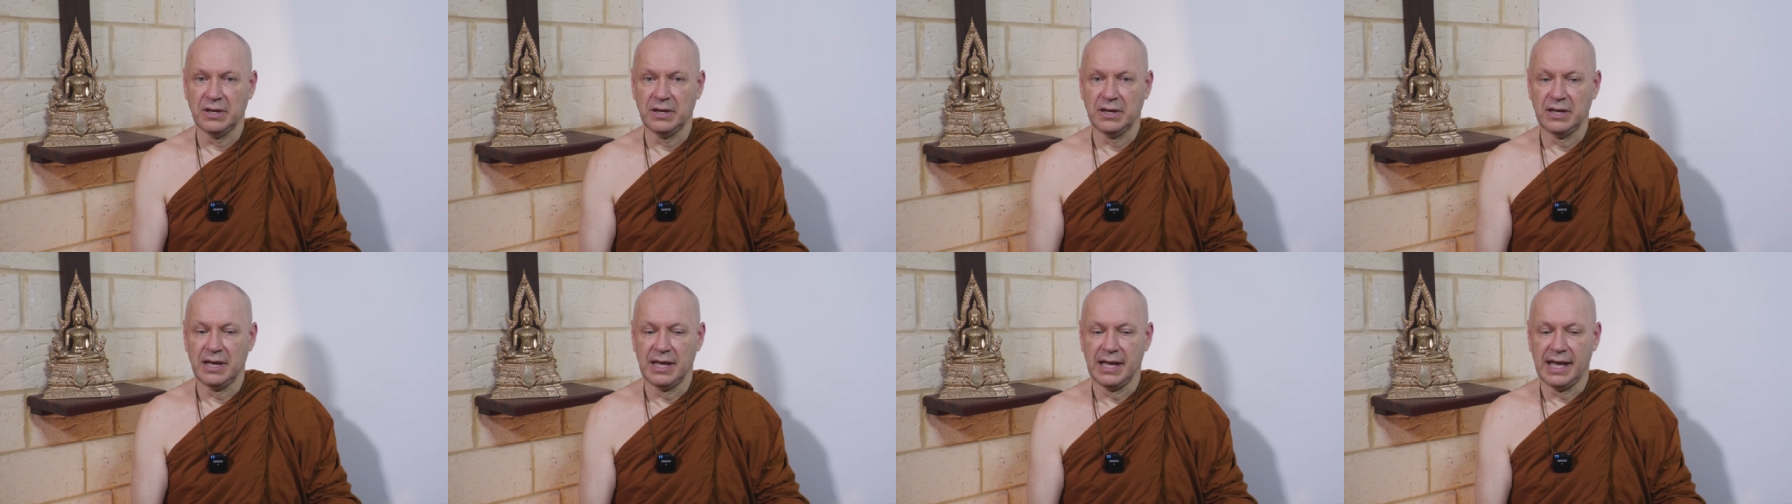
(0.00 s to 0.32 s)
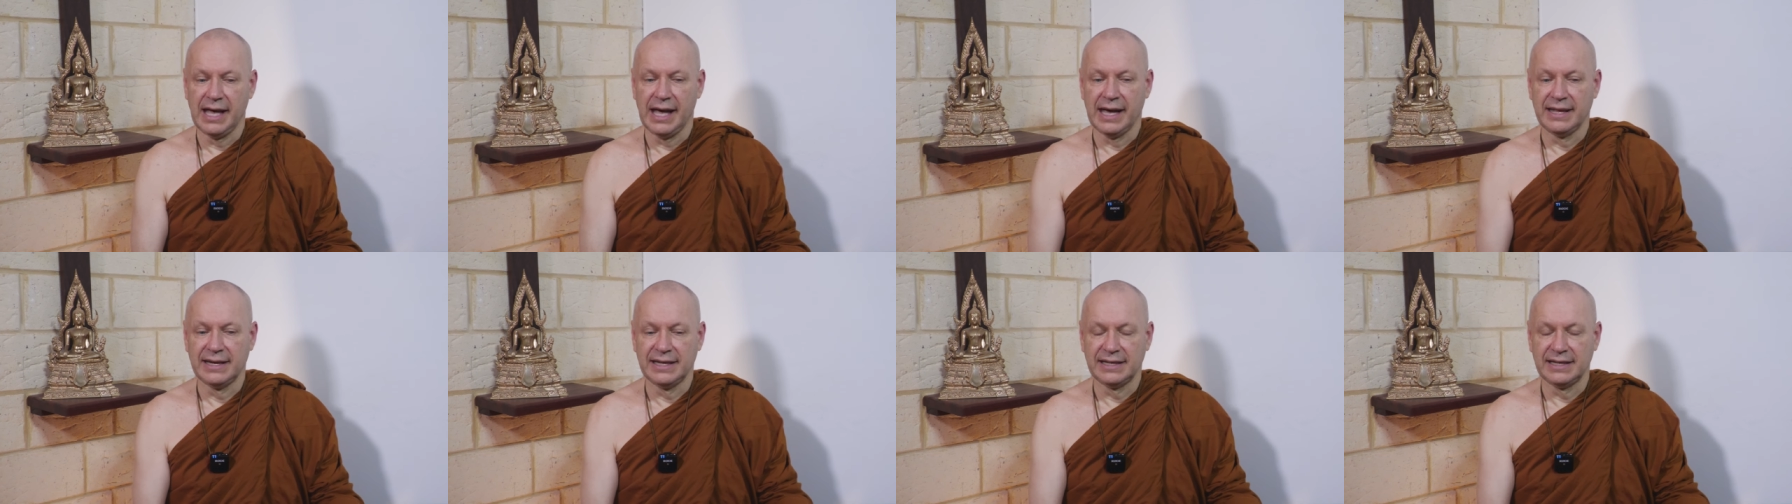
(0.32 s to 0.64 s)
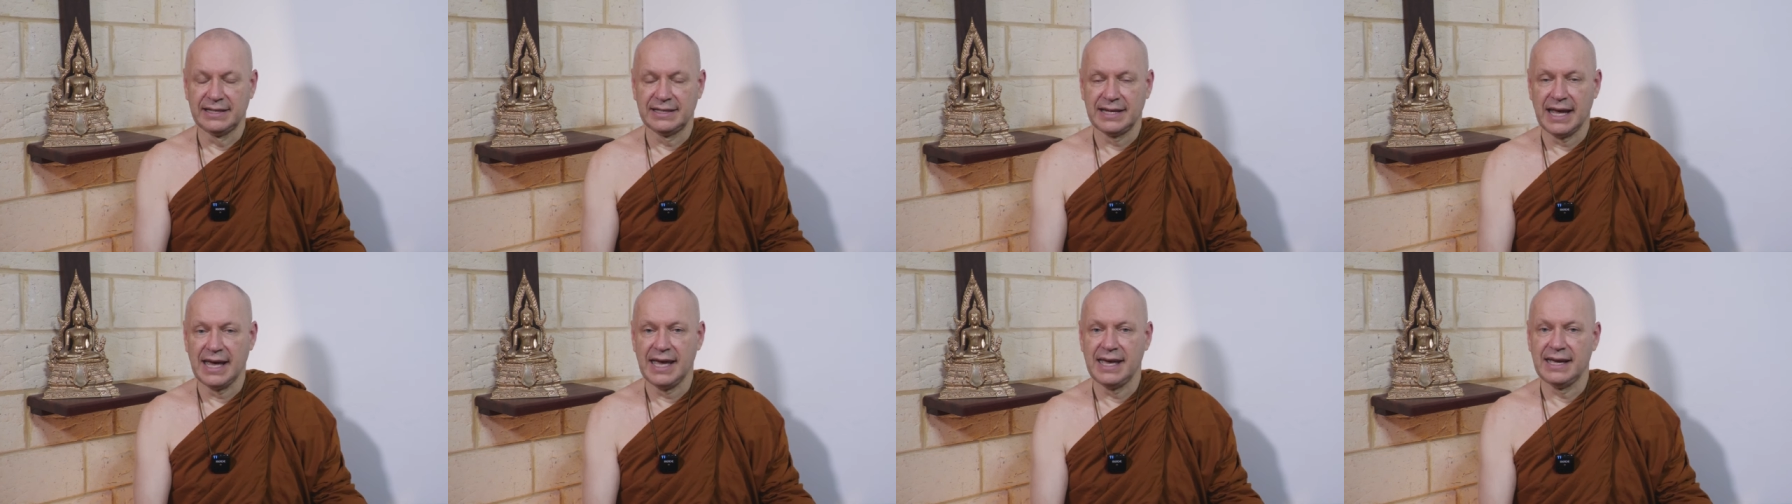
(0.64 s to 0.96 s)
uh, and he
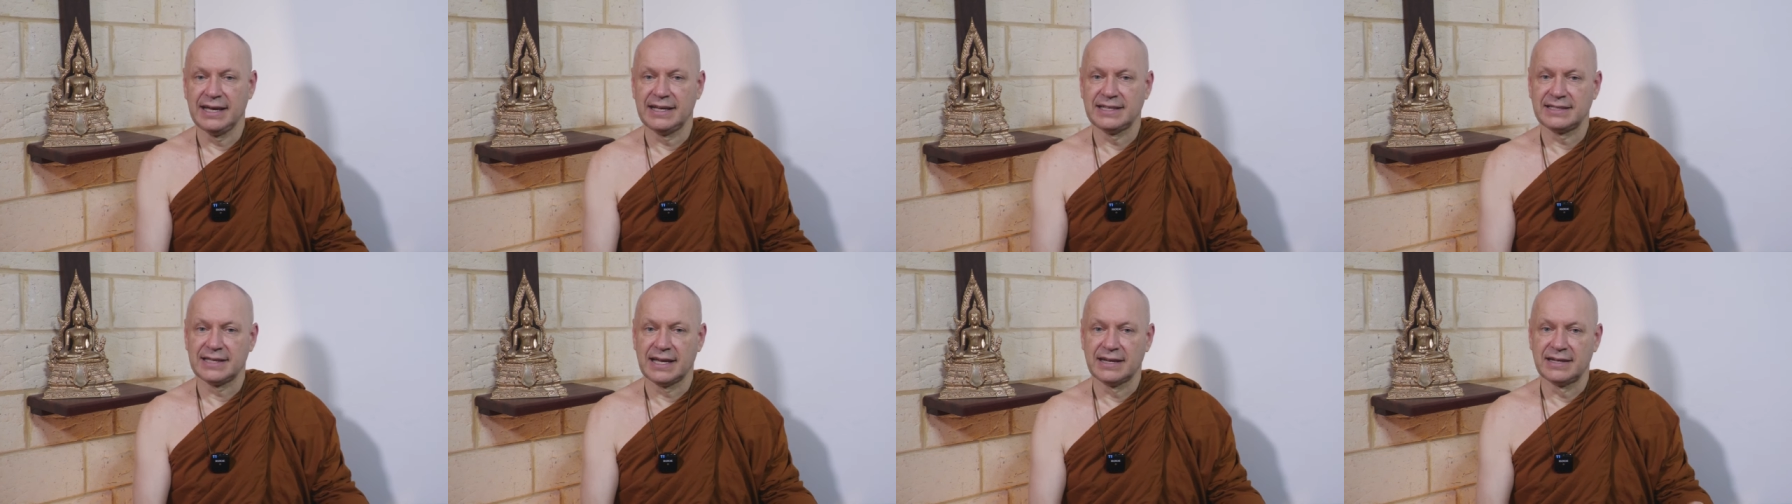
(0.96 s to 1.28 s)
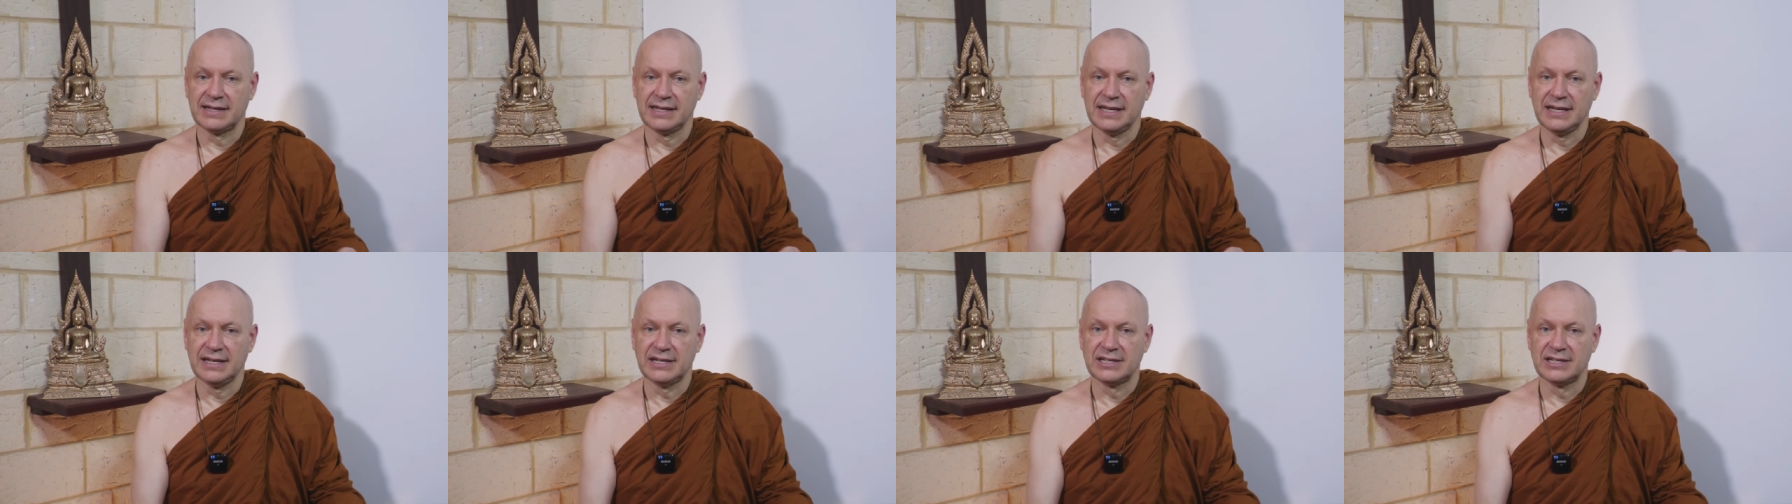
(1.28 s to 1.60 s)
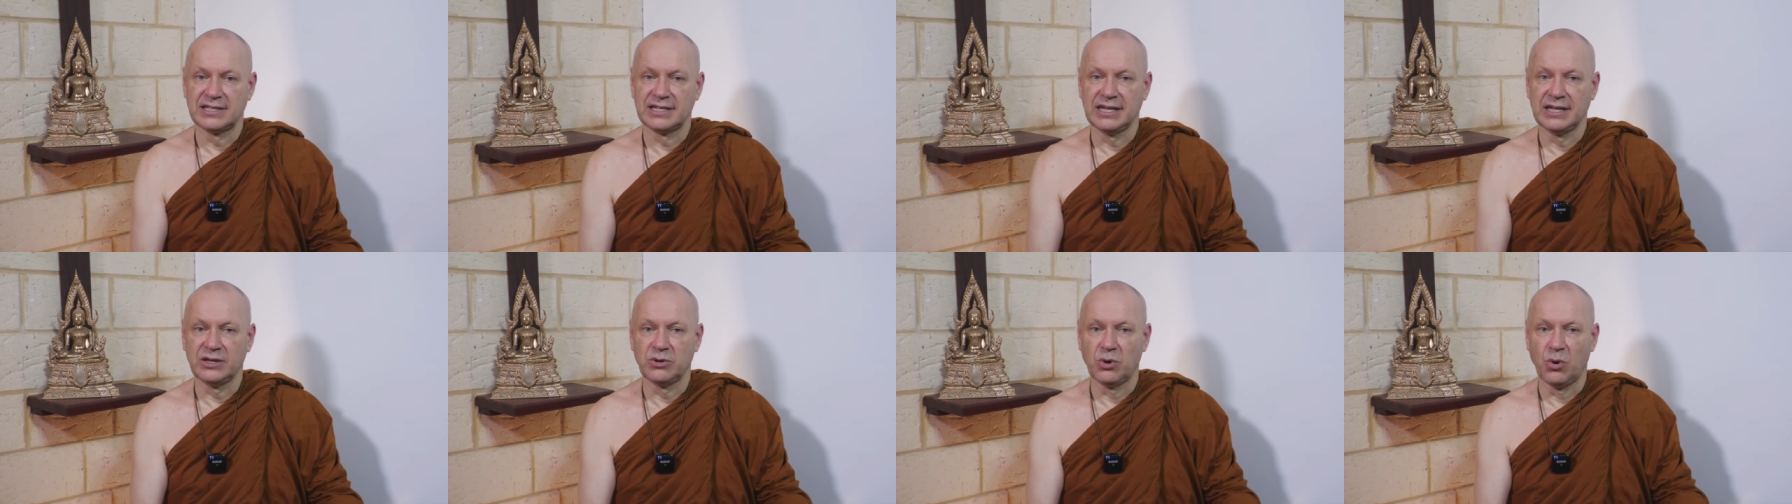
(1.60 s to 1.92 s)
takes that
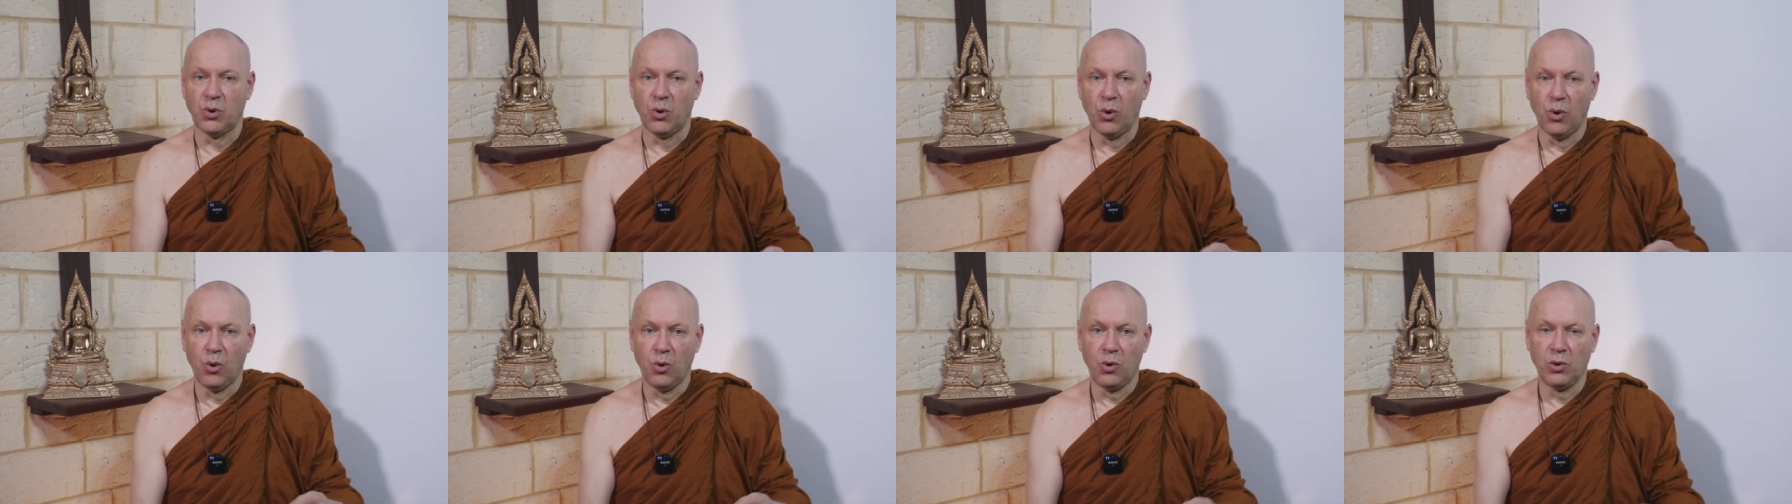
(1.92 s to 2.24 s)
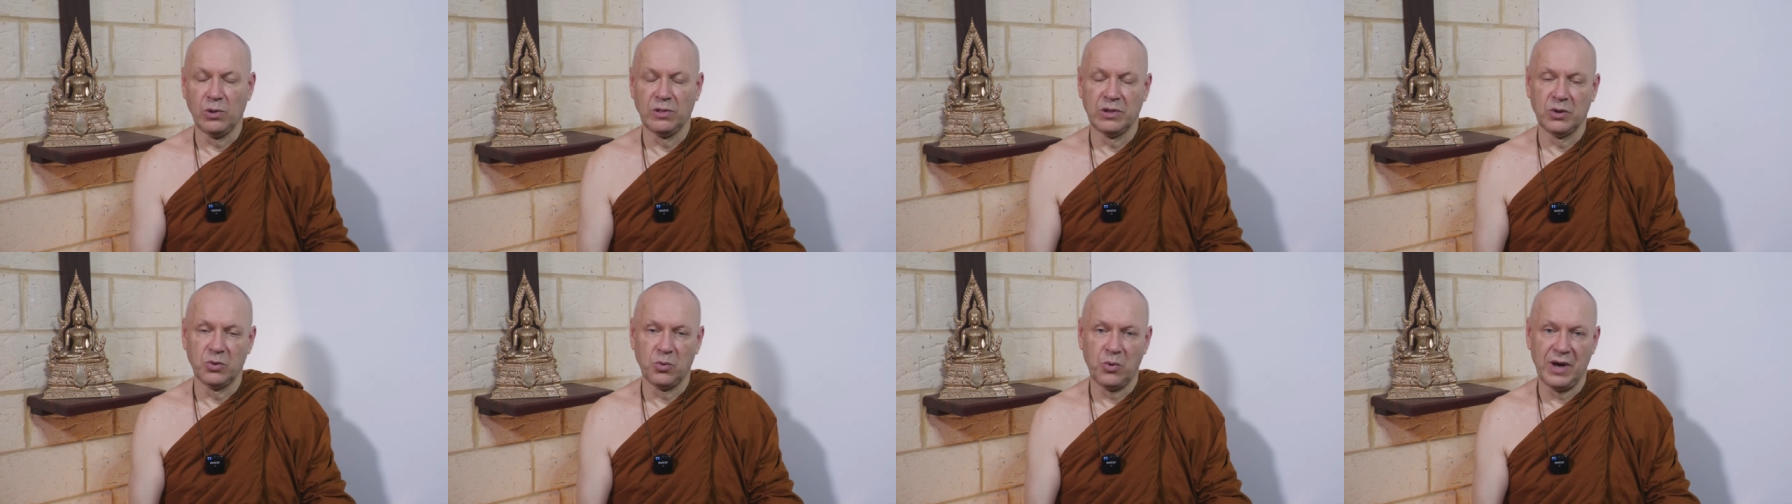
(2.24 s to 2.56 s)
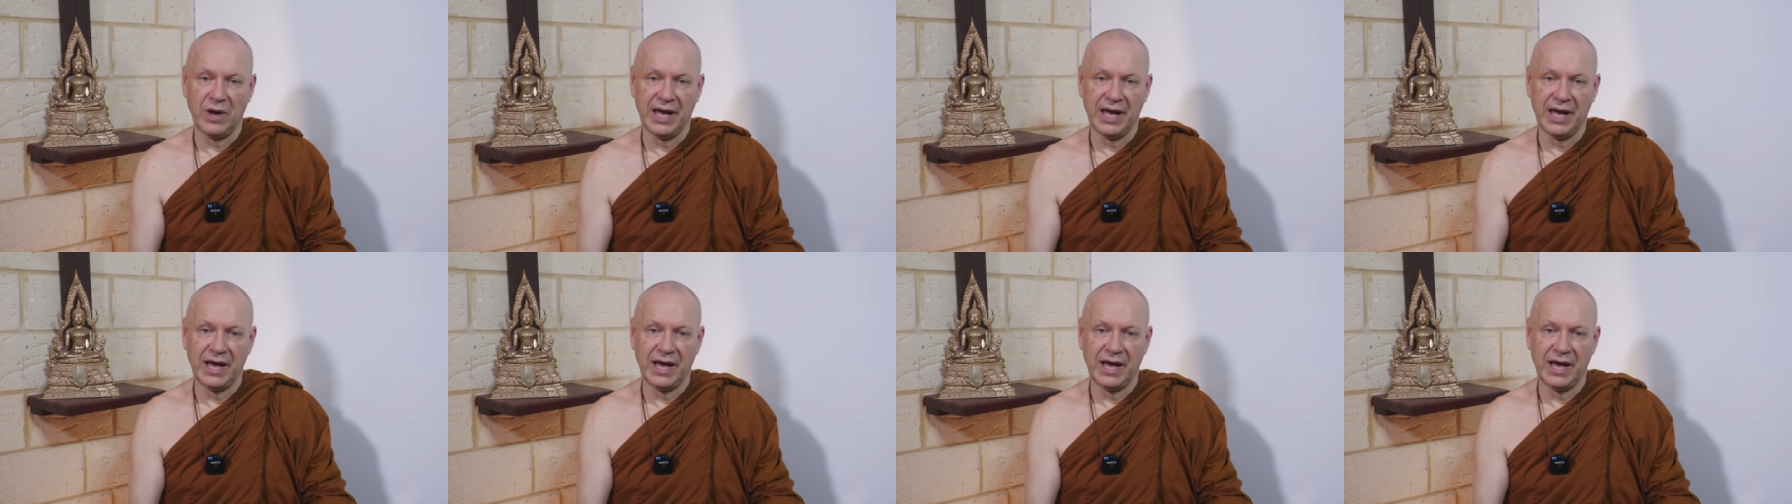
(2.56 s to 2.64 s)
teaching all the